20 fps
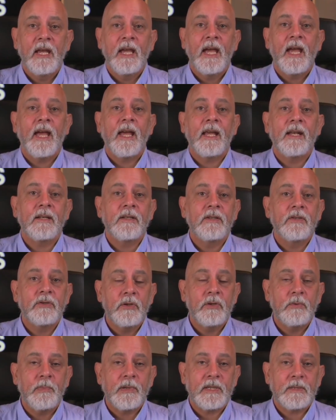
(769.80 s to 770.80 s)
and
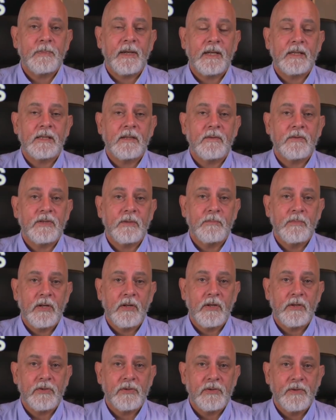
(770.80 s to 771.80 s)
new perspectives
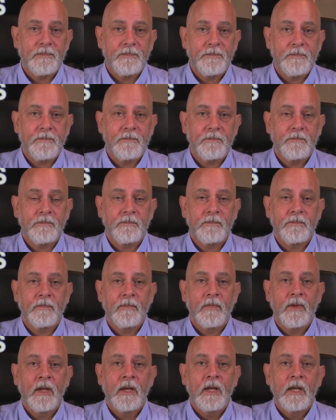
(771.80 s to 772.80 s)
emerge."
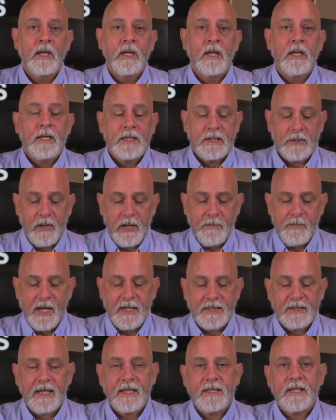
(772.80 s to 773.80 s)
So I might
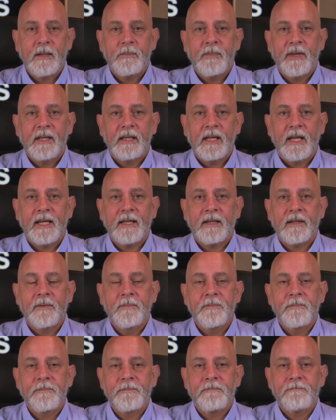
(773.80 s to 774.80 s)
say something like,
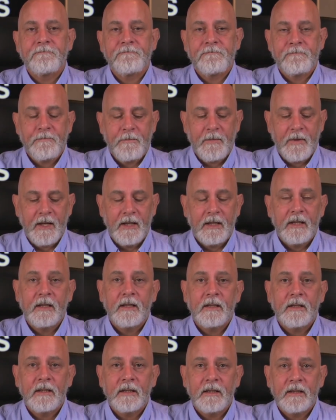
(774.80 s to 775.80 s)

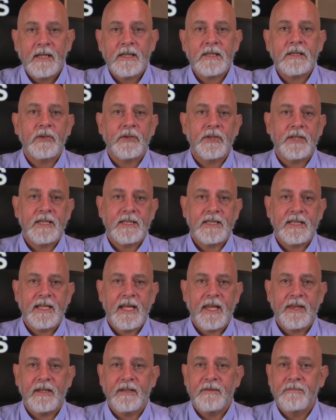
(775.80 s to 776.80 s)
"Let's look at it
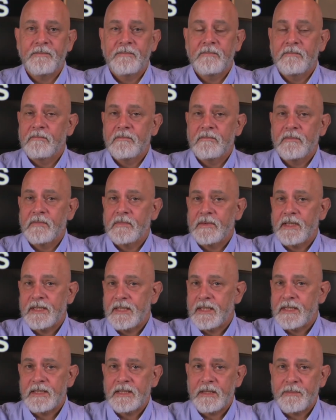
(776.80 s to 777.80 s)
together. This
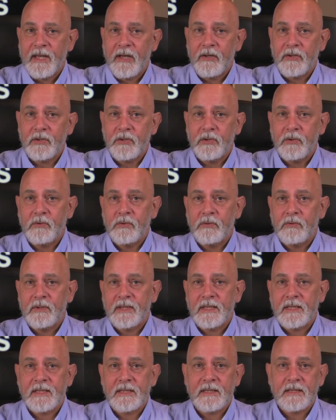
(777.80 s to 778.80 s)
isn't about you,
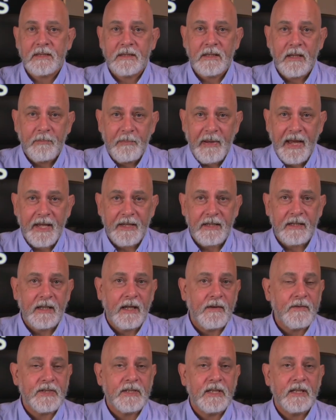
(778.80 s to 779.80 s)
it's a pattern
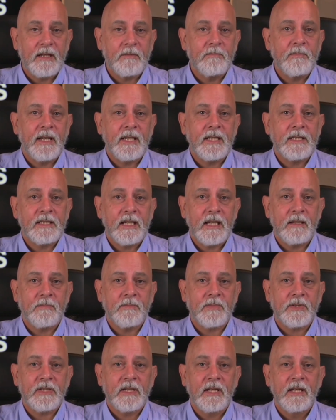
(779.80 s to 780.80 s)
I've seen in many
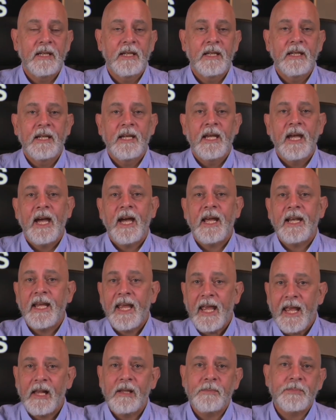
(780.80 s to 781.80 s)
teams, and it
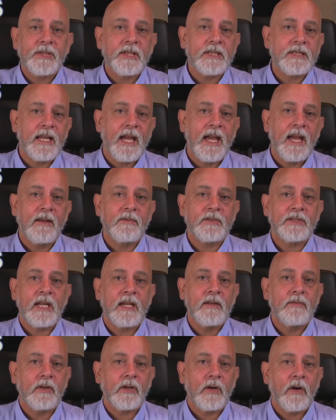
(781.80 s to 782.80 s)
helps us to have
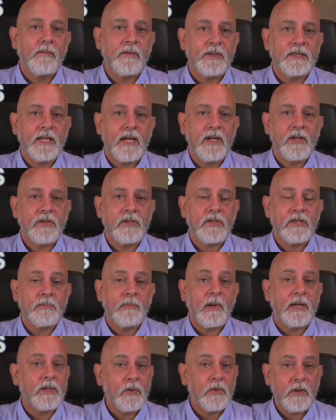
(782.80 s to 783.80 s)
safer conversations
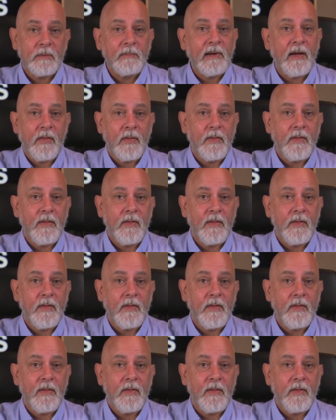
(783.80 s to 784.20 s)
by talking about